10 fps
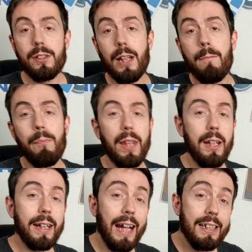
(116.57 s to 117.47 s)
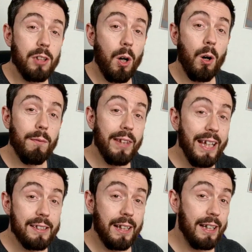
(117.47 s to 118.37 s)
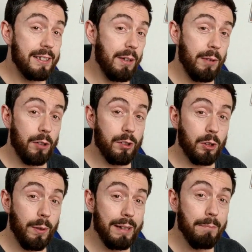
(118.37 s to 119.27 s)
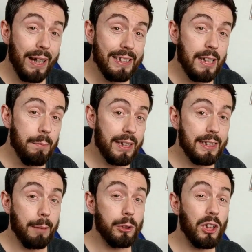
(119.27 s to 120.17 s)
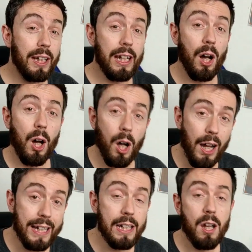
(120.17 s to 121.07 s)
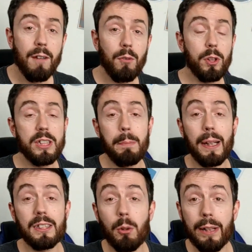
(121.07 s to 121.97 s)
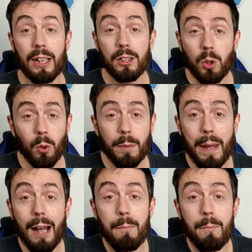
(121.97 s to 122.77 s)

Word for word: So in the case of this, that 700 quid may seem exceptionally high for the specs that we're going to talk